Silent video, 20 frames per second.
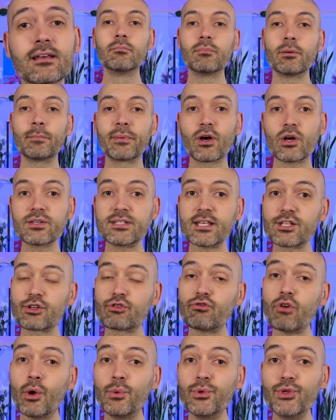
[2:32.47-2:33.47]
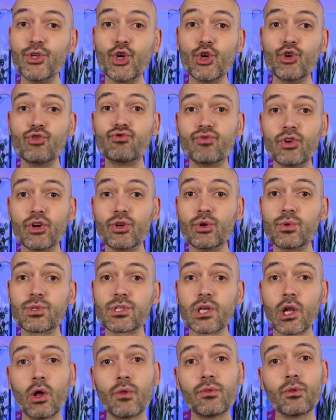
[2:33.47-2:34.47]
but because it's grown new roots
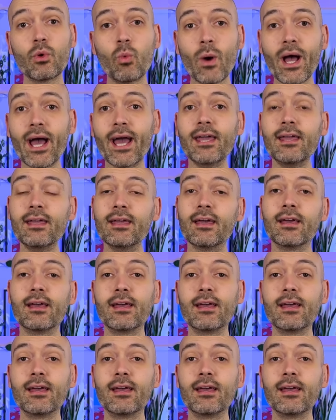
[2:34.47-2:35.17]
along the way,